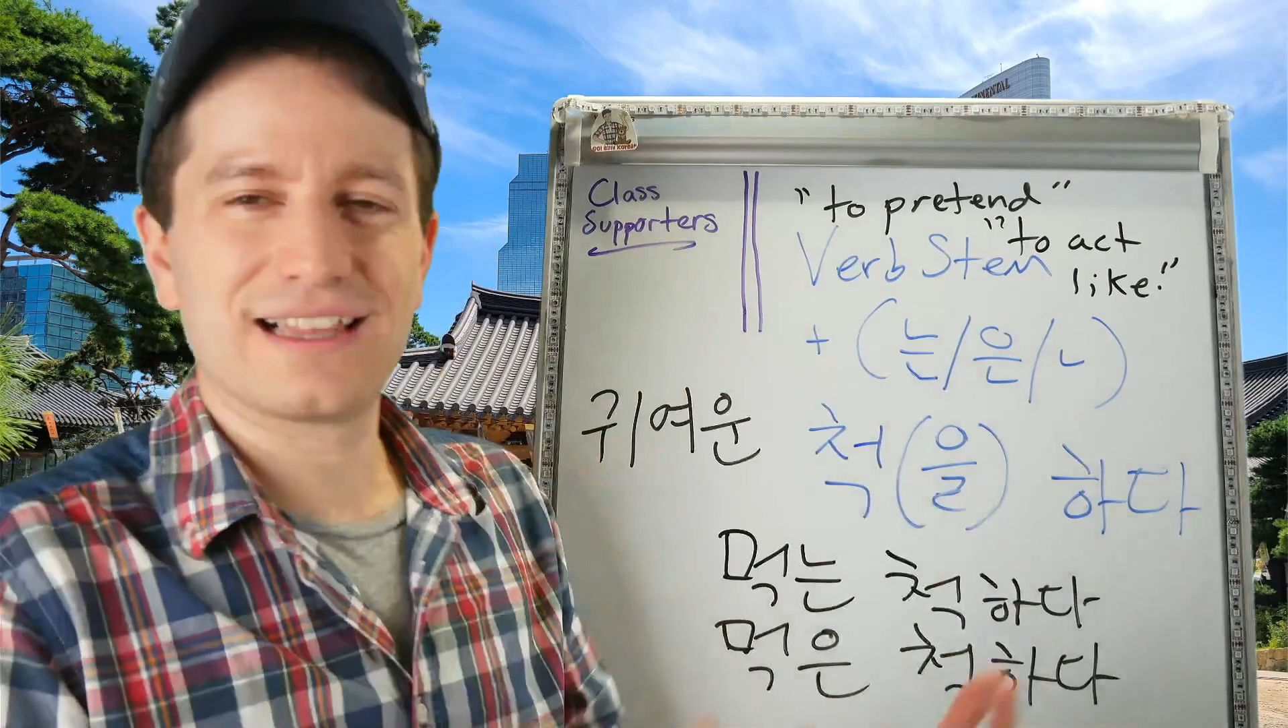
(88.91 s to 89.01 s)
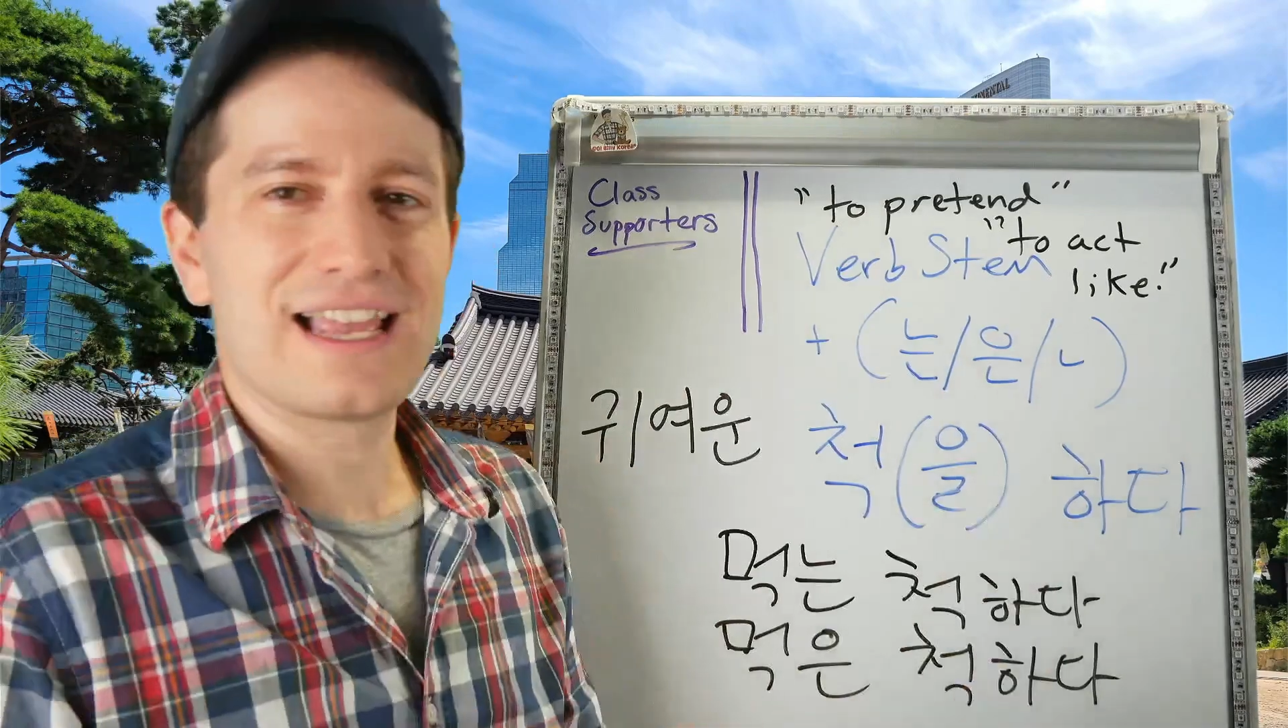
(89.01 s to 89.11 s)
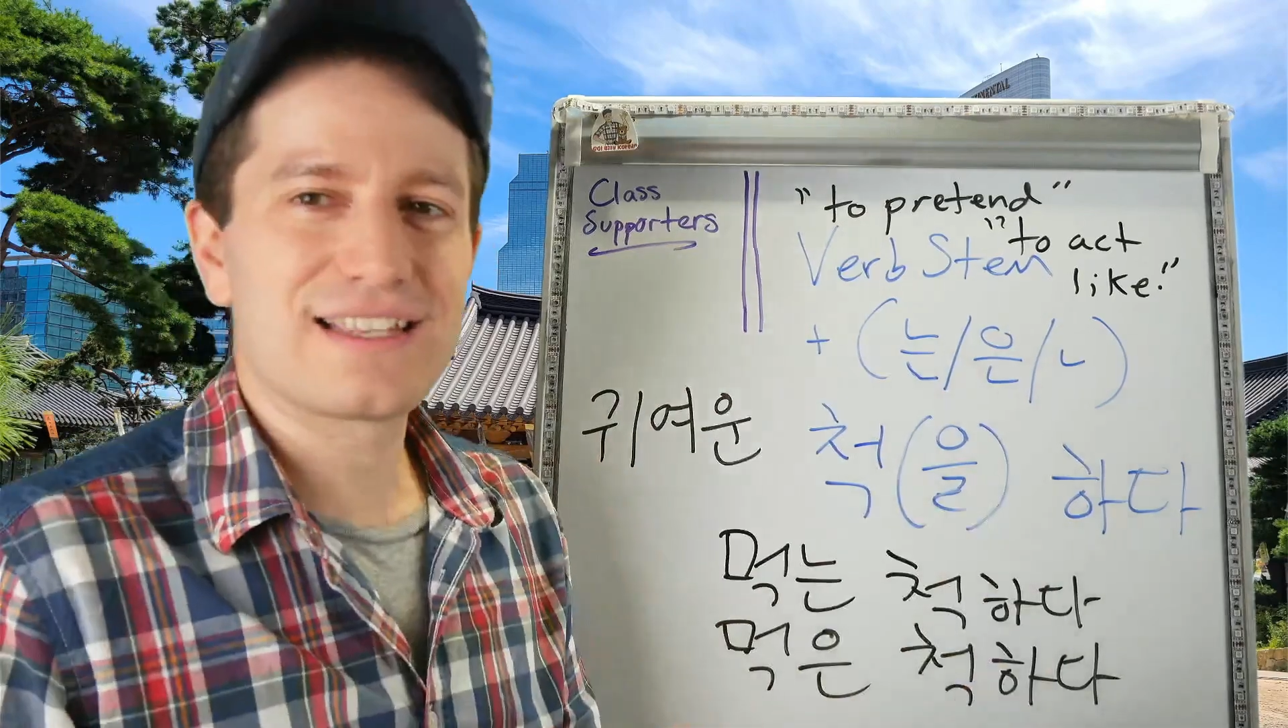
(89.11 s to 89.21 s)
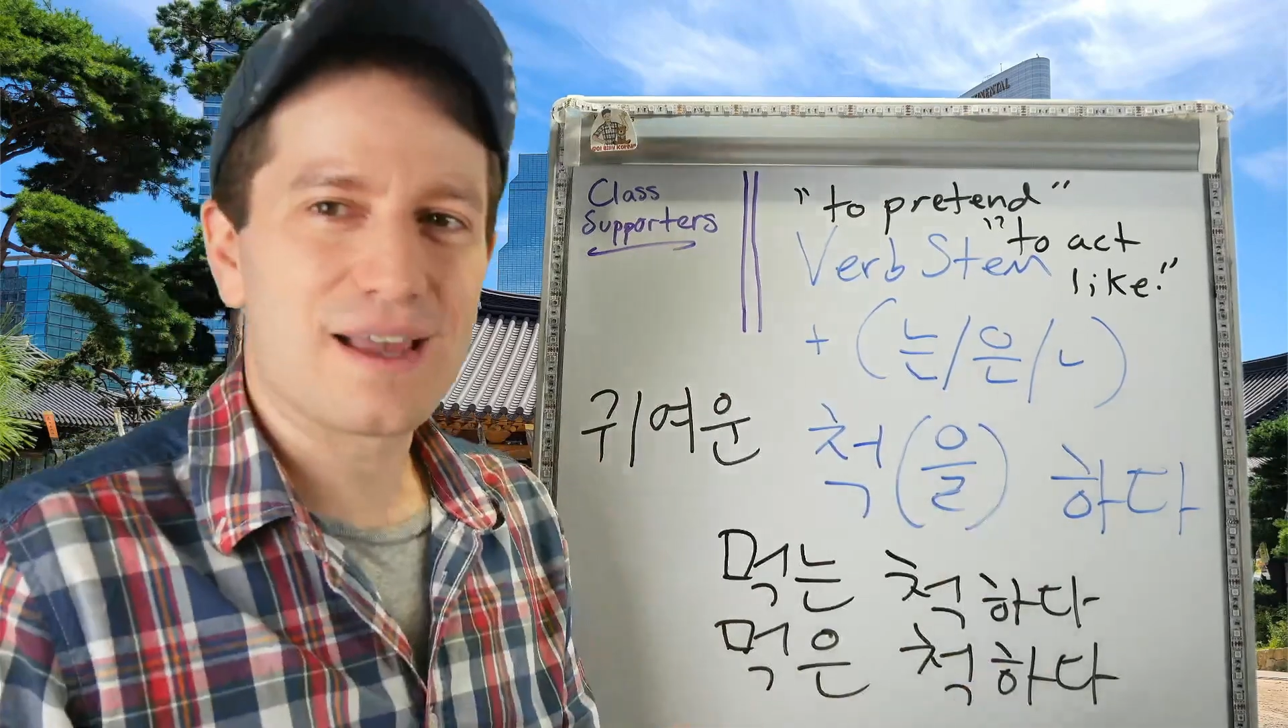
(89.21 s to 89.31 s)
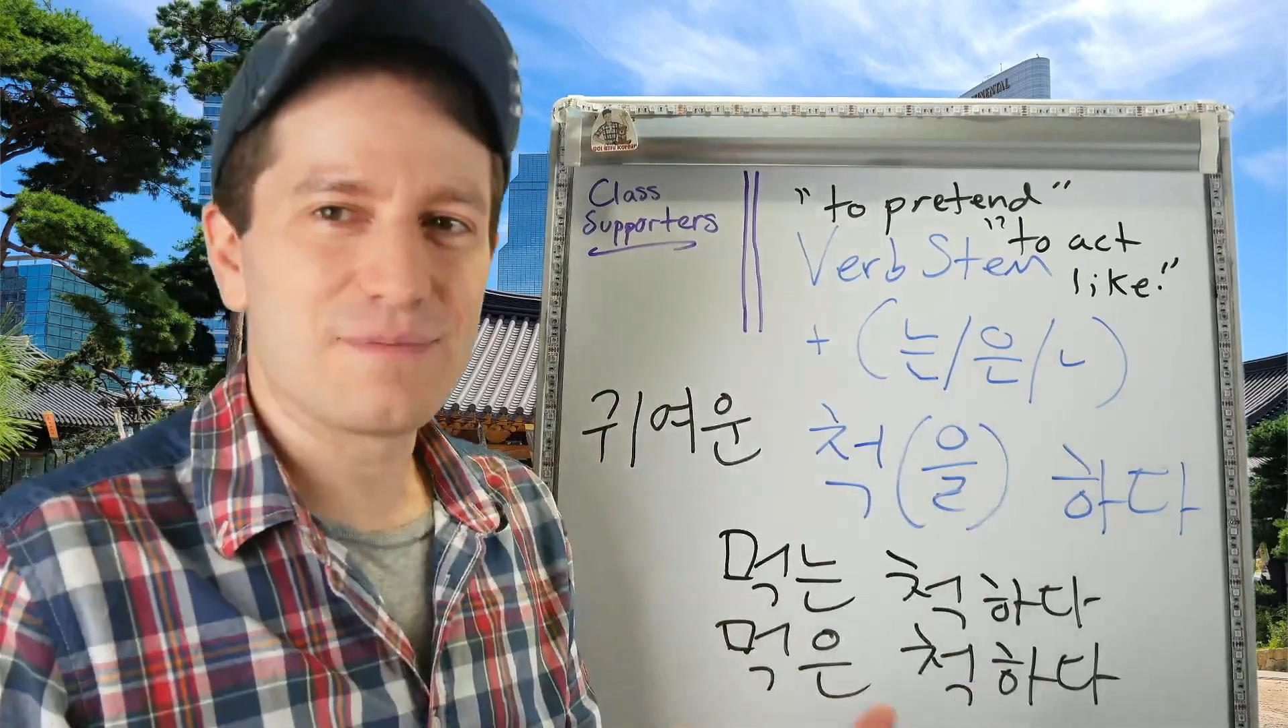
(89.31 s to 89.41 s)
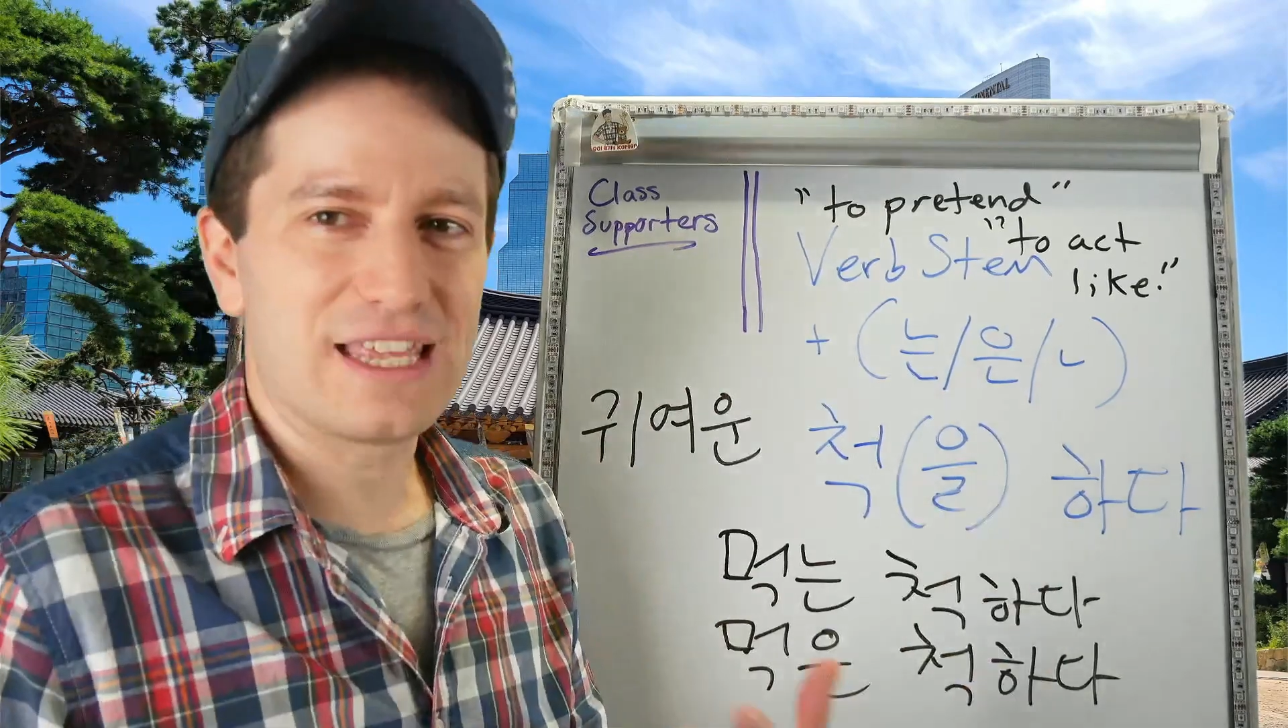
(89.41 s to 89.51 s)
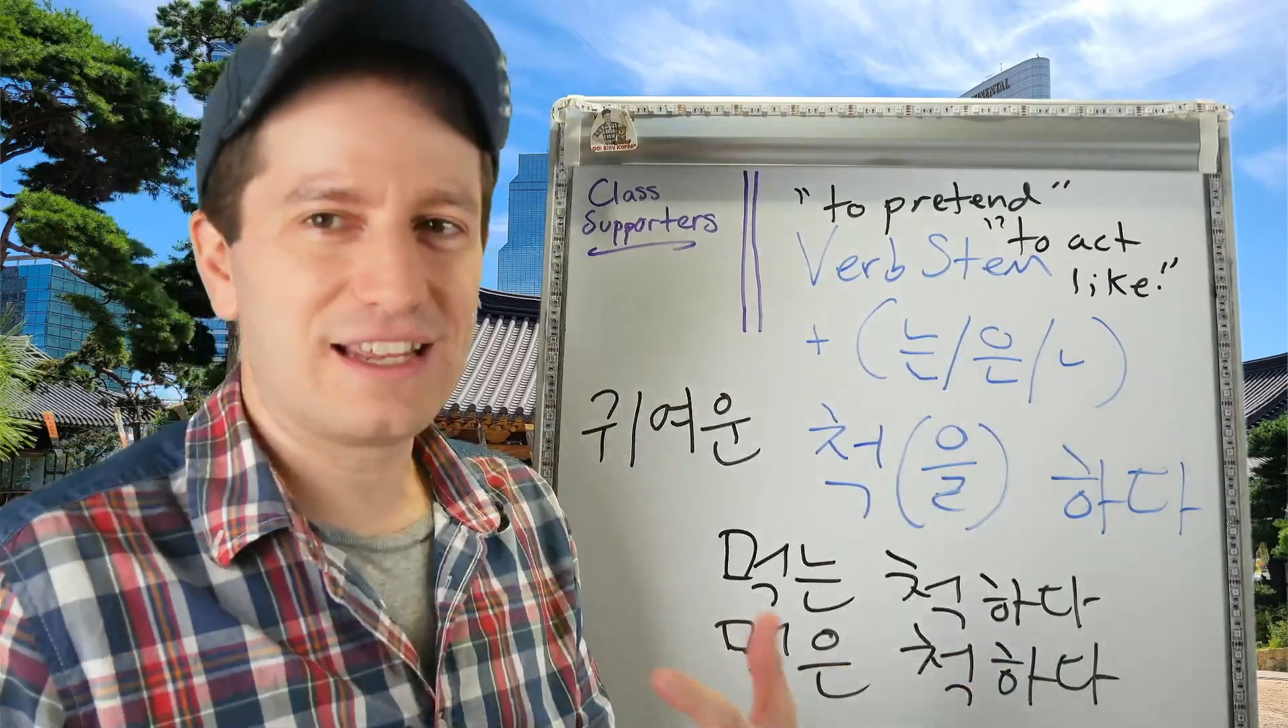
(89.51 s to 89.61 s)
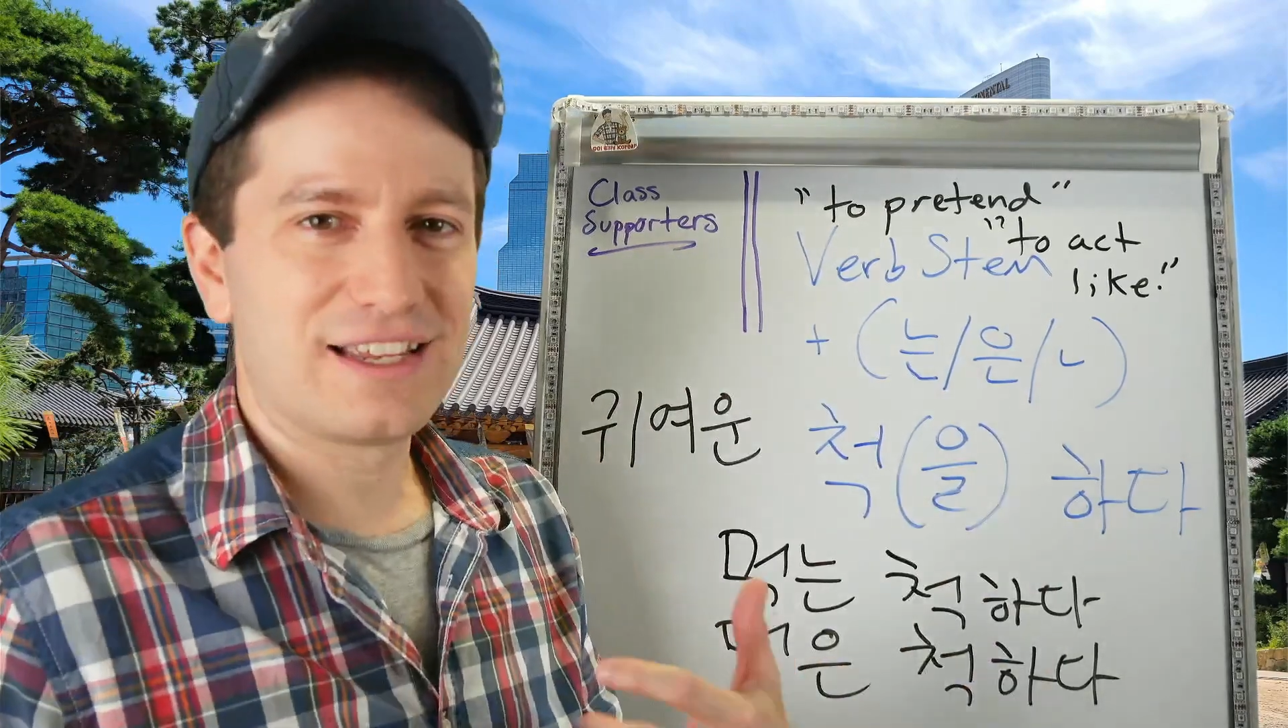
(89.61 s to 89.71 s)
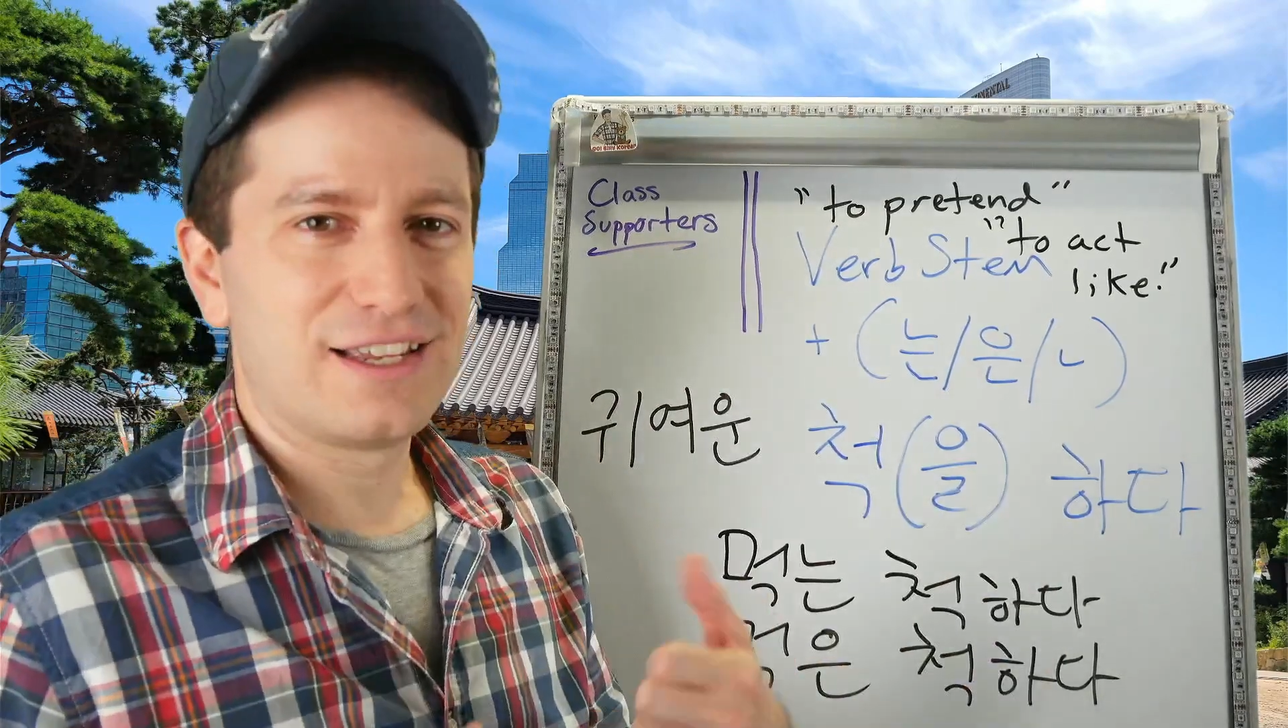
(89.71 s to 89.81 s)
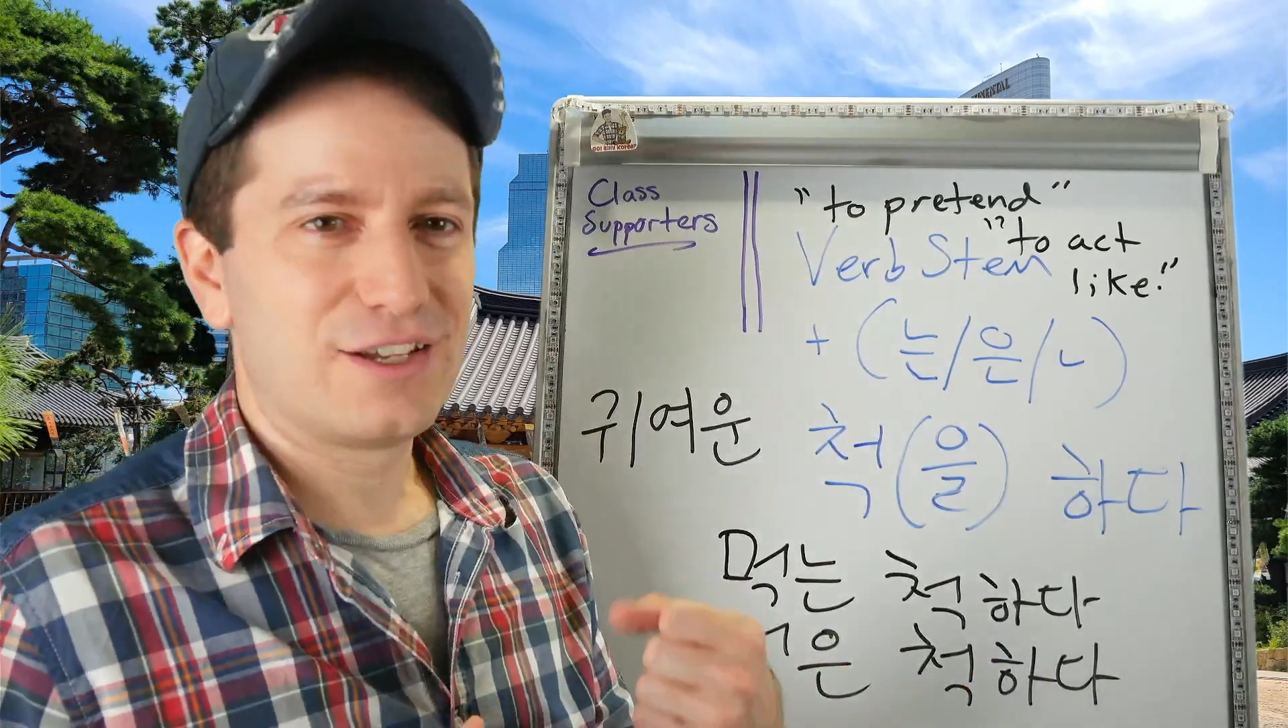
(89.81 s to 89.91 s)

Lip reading: like something,